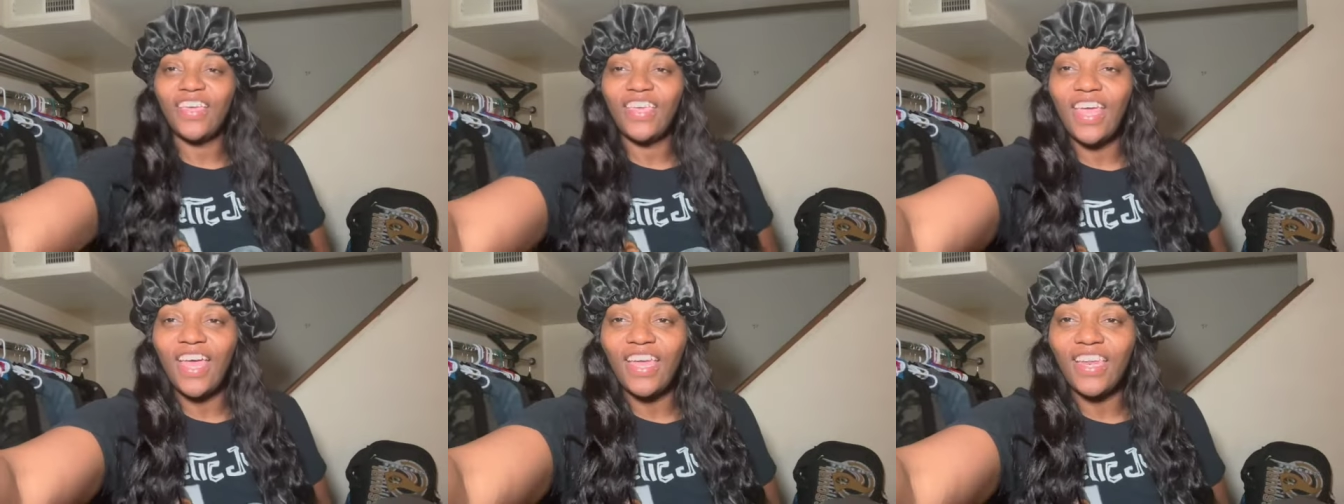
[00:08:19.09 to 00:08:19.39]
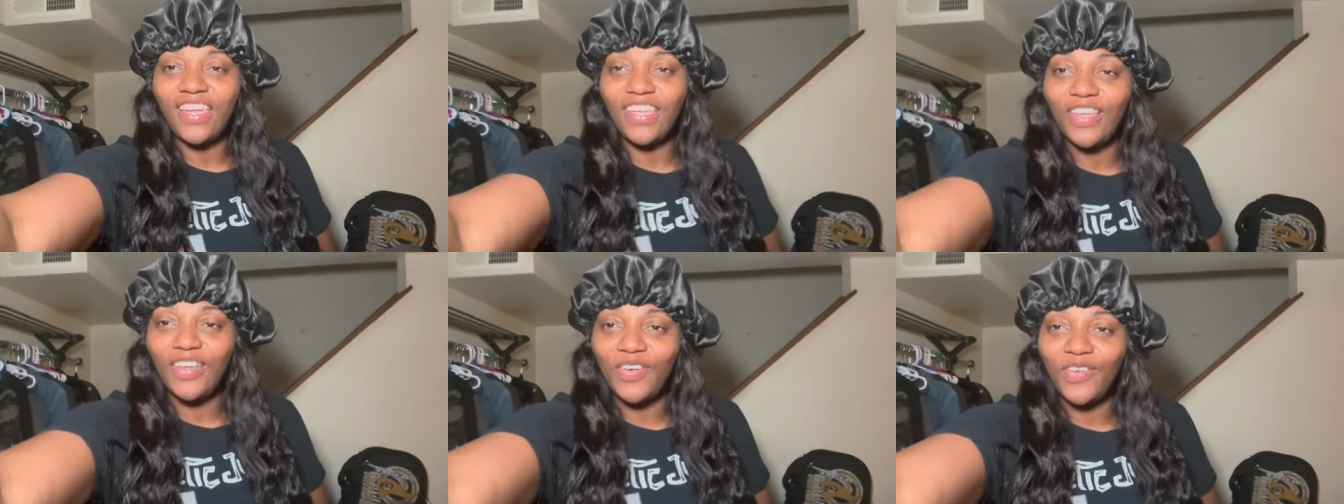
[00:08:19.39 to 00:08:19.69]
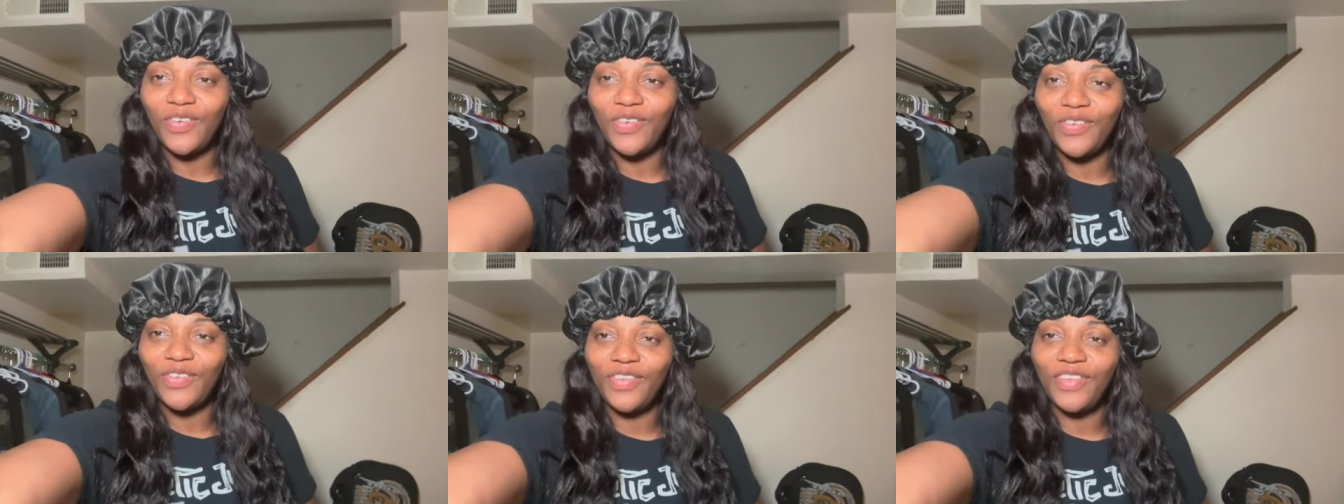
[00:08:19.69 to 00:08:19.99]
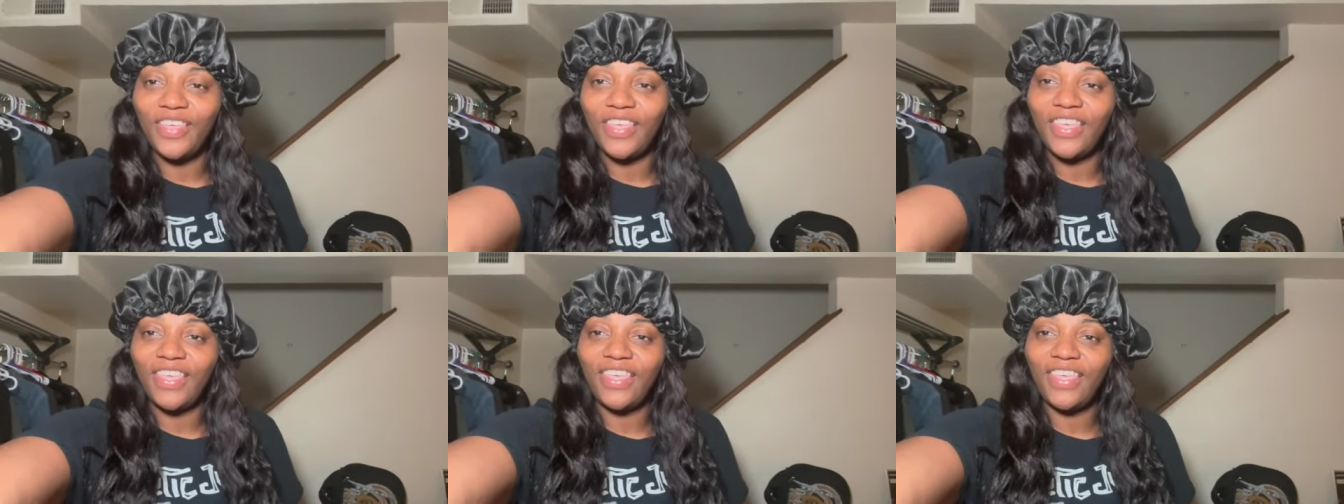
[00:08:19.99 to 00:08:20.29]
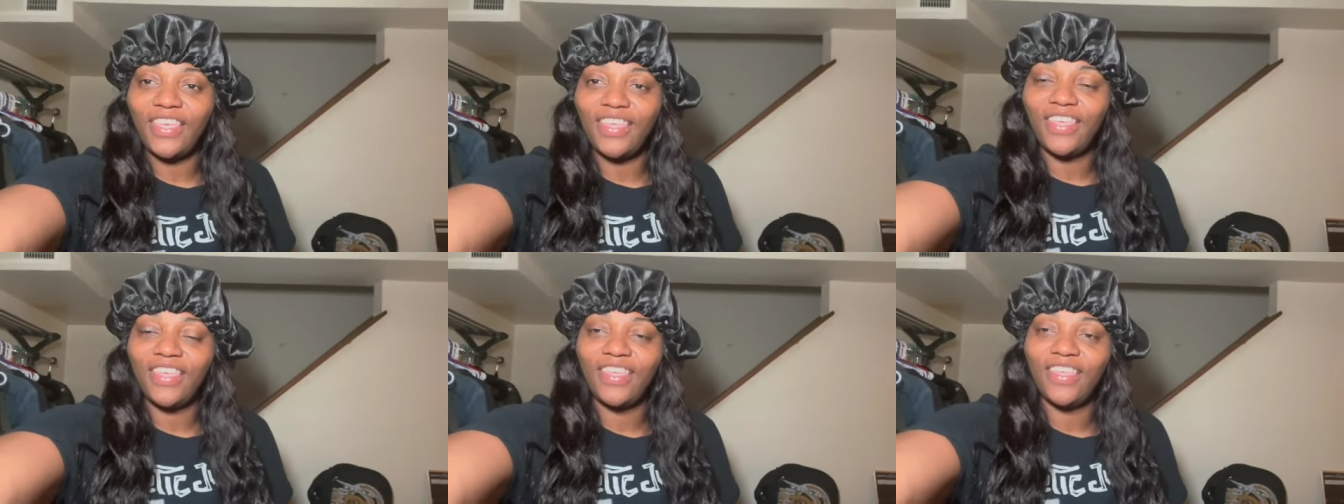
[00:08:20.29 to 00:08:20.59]
Y'all look
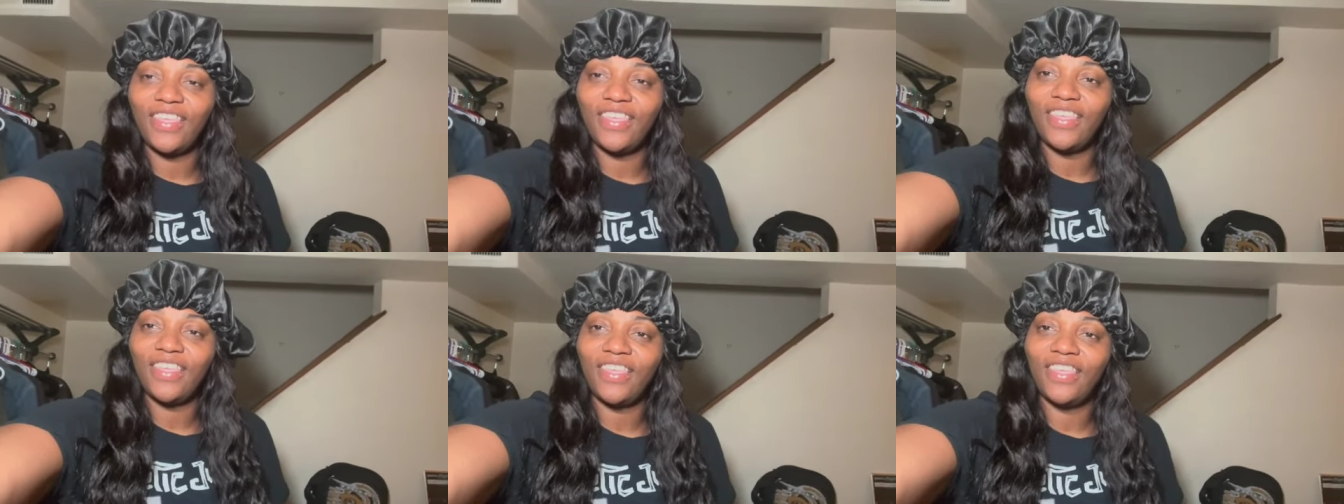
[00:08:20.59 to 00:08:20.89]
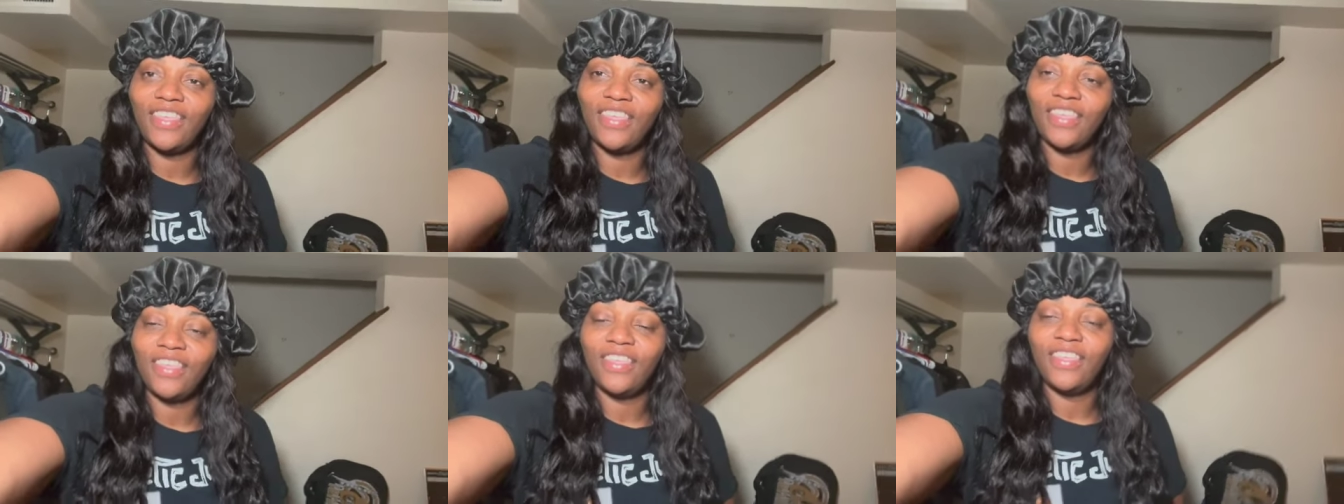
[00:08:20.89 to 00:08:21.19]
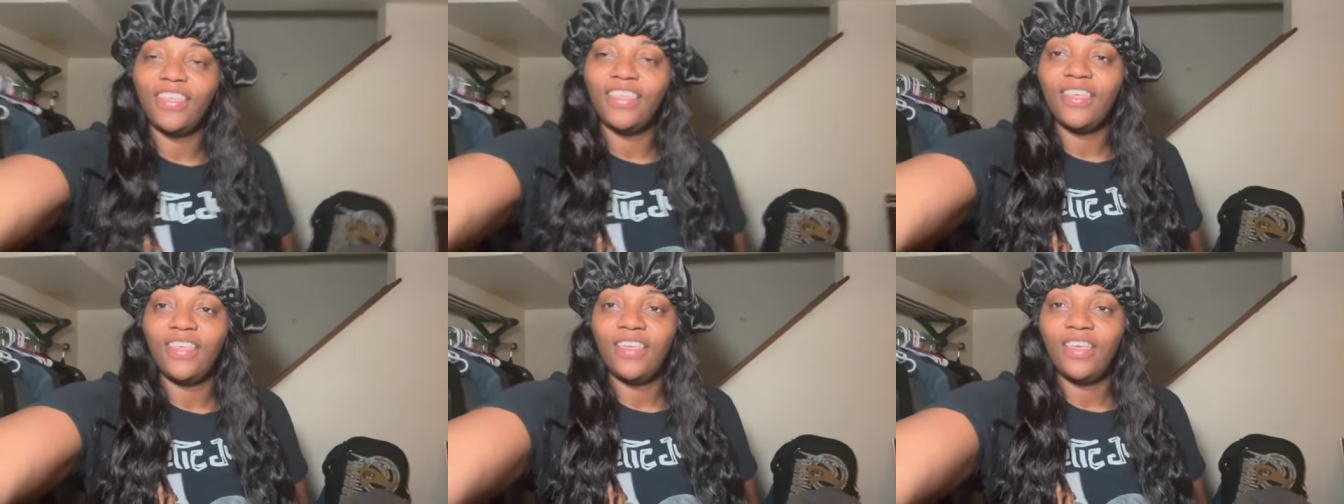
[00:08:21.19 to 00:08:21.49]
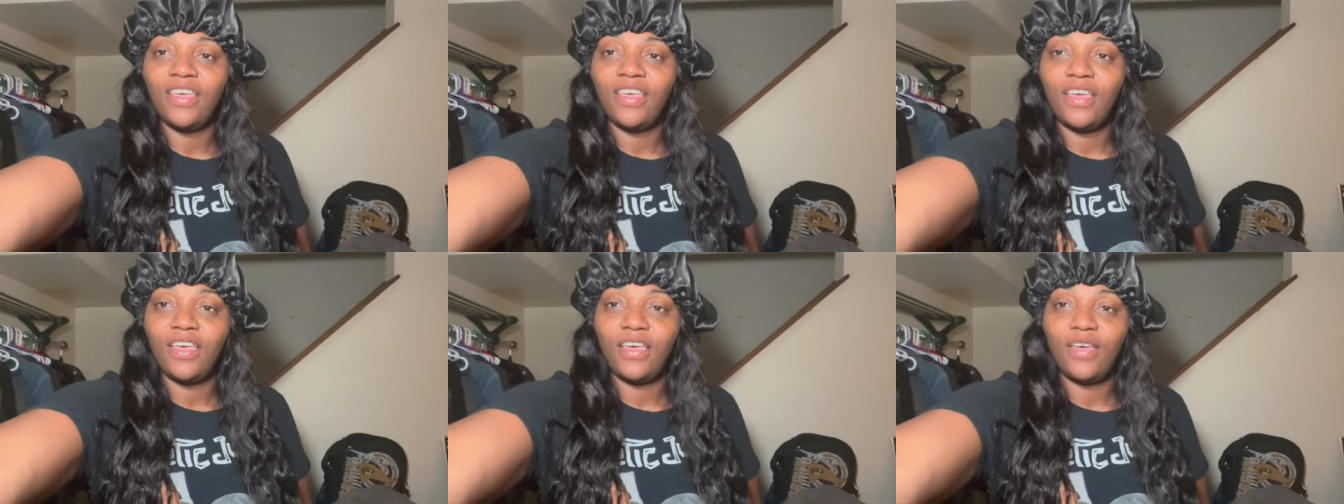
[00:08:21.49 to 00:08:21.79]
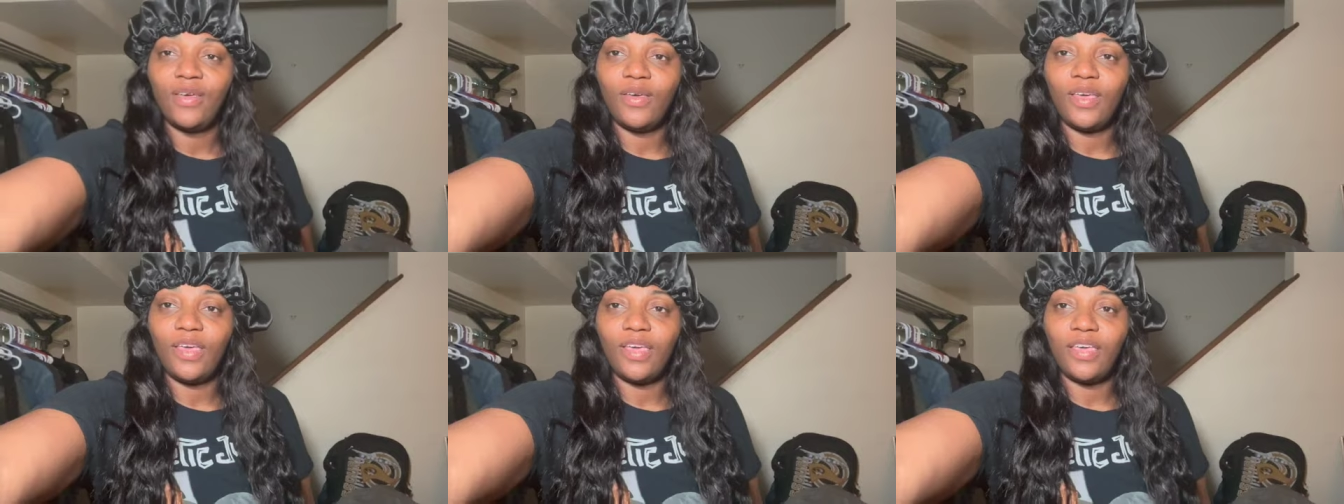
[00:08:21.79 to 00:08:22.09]
crooked.
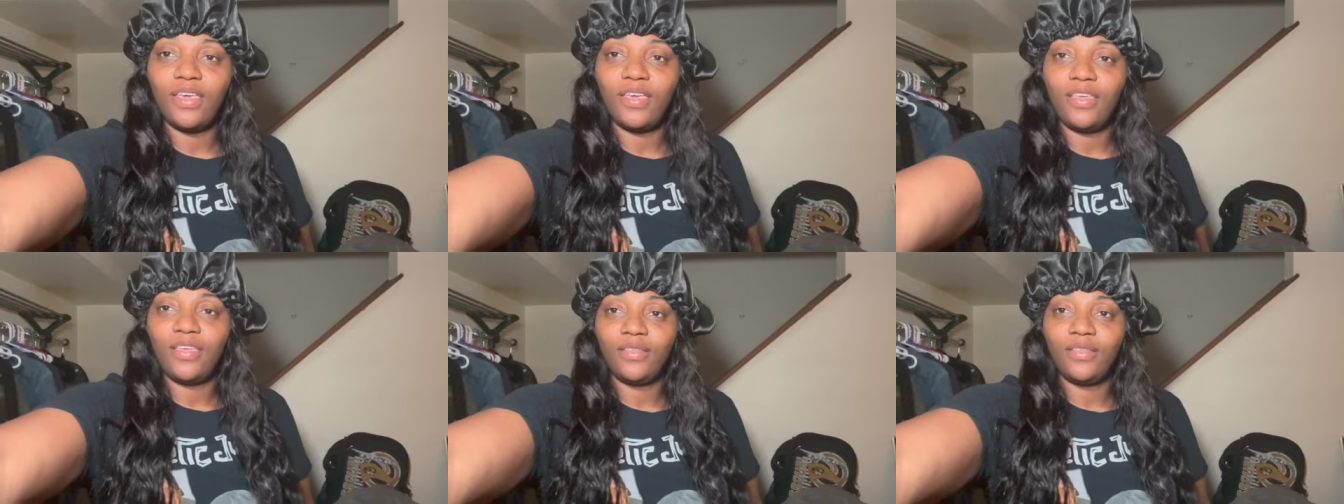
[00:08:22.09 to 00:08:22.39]
Okay